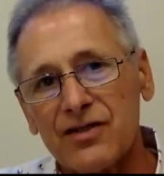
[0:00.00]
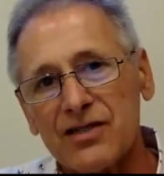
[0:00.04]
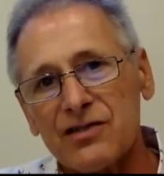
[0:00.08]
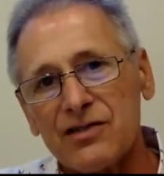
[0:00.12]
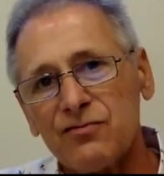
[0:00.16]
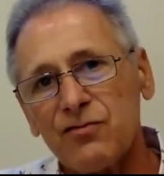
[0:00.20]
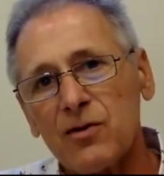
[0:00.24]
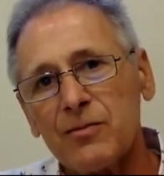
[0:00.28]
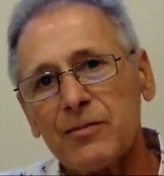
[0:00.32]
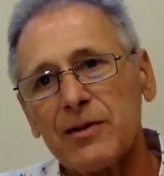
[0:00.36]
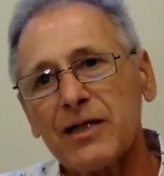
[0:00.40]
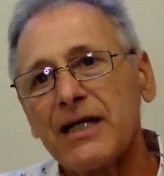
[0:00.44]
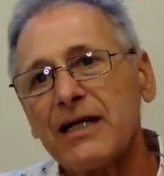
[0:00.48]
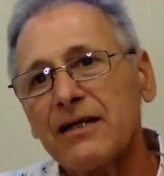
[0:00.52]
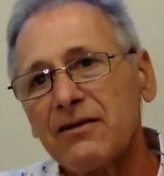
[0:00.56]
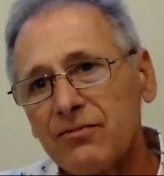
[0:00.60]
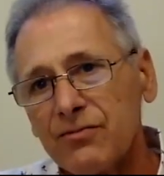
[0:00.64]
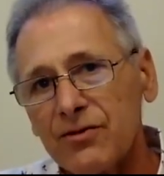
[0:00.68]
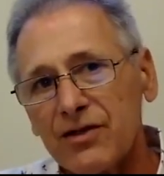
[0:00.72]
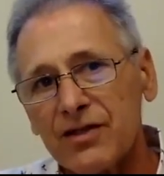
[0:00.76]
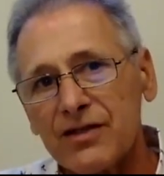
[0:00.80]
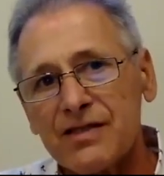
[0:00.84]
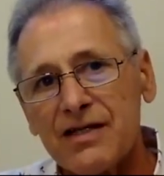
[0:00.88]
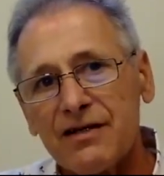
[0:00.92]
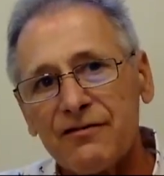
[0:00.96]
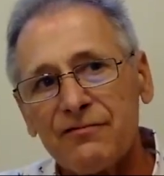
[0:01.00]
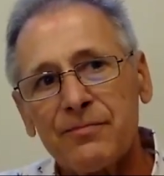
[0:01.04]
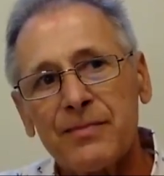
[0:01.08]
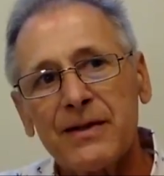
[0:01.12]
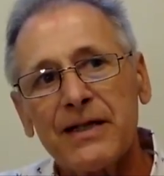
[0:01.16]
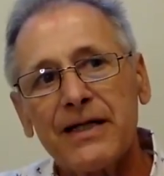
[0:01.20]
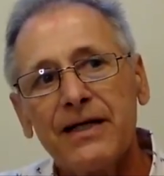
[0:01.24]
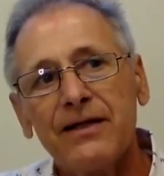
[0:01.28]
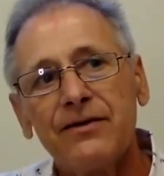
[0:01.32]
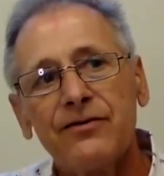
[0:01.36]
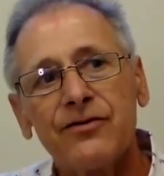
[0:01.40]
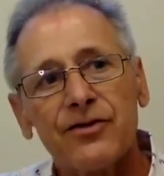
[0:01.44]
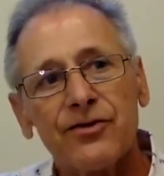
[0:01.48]
Transformer networks have
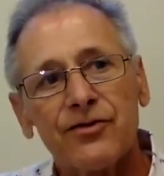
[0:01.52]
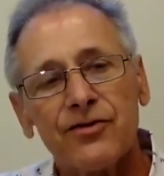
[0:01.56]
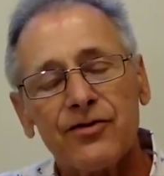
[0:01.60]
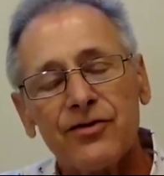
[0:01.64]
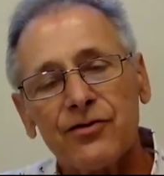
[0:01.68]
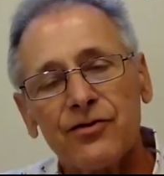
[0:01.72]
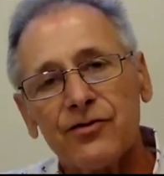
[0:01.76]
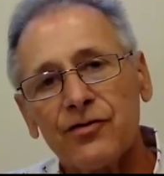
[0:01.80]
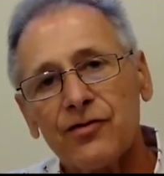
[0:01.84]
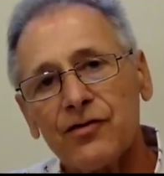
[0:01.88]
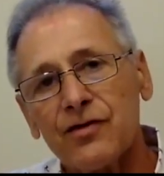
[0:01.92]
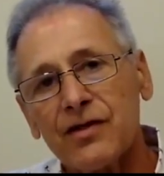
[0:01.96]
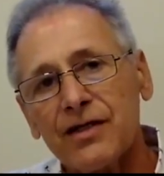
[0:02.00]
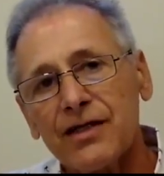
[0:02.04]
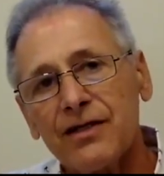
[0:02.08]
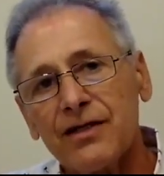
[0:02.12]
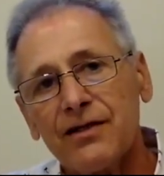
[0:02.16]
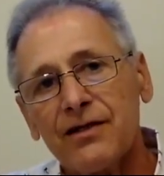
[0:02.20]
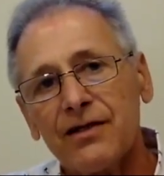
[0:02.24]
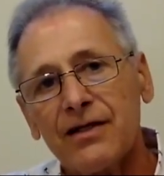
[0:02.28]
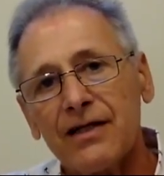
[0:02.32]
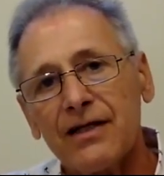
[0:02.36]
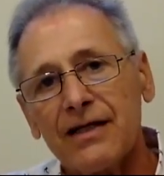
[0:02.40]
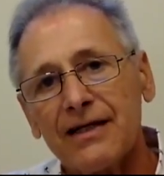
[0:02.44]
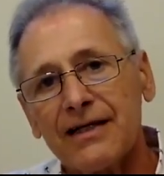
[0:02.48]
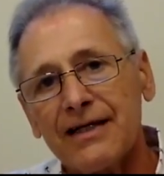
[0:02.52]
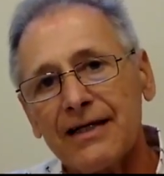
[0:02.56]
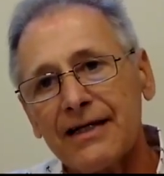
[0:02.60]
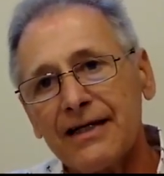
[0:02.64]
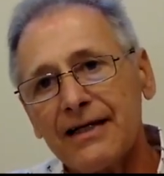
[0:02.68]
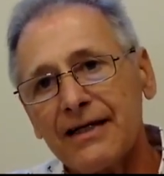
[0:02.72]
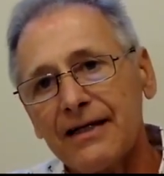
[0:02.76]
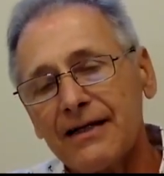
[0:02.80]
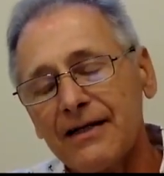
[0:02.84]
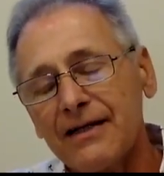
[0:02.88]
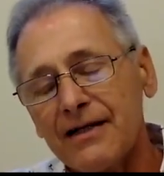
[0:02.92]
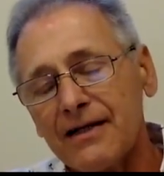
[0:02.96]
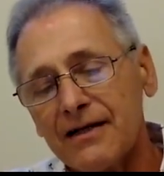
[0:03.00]
been introduced in,
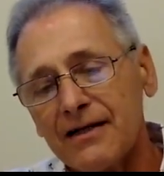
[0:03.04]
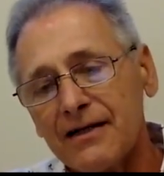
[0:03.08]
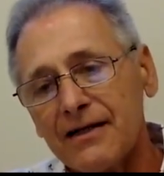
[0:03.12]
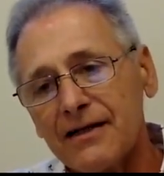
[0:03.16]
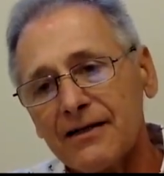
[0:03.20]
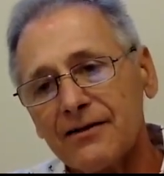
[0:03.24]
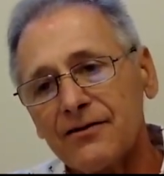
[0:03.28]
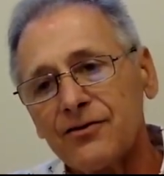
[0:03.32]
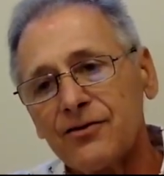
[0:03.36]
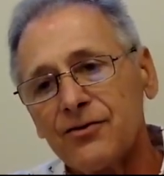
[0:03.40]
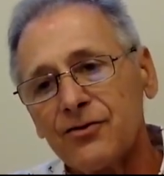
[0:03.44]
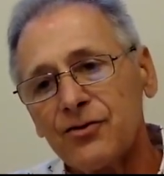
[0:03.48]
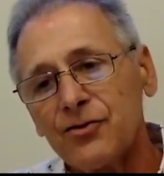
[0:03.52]
in uh,